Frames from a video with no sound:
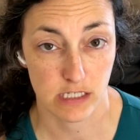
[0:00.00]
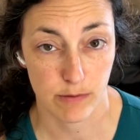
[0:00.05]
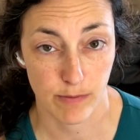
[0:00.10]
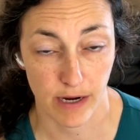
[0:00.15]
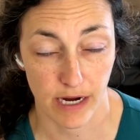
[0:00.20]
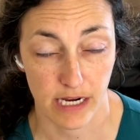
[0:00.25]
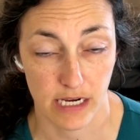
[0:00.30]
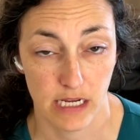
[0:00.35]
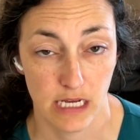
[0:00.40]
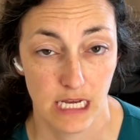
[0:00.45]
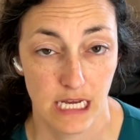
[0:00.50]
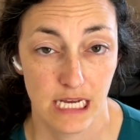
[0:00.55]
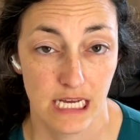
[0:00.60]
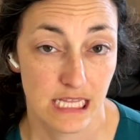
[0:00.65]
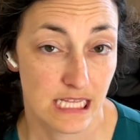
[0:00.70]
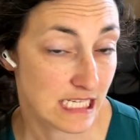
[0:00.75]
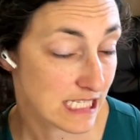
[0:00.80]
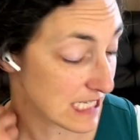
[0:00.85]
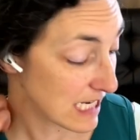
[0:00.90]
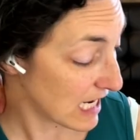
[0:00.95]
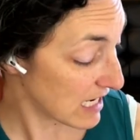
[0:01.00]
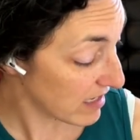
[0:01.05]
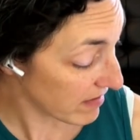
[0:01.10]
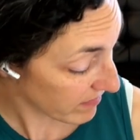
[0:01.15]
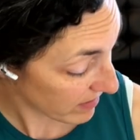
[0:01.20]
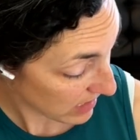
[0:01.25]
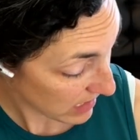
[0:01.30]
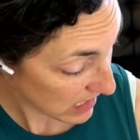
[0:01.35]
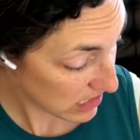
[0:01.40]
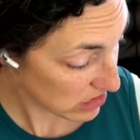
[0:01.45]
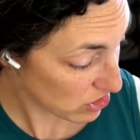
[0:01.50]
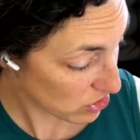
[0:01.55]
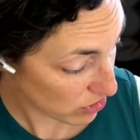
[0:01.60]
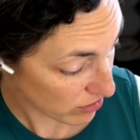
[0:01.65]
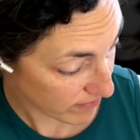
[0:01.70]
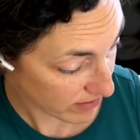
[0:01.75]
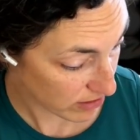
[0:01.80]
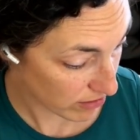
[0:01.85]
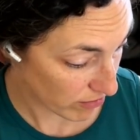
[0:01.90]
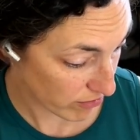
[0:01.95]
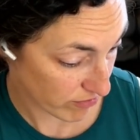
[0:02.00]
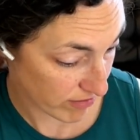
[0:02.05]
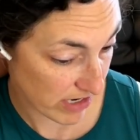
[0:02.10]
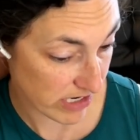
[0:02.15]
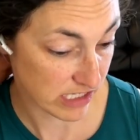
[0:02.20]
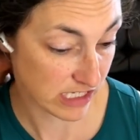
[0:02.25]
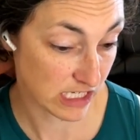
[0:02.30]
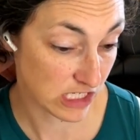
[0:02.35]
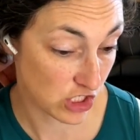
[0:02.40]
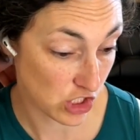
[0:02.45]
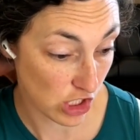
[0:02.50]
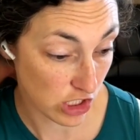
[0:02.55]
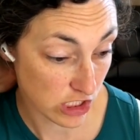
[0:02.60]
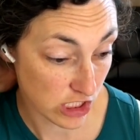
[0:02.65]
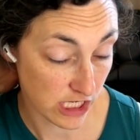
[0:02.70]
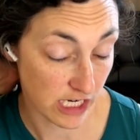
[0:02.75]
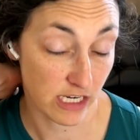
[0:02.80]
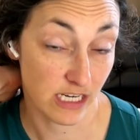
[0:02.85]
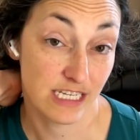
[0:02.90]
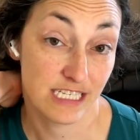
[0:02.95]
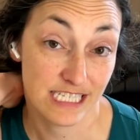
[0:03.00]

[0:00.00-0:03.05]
spine. This kind of cervical thoracic junction,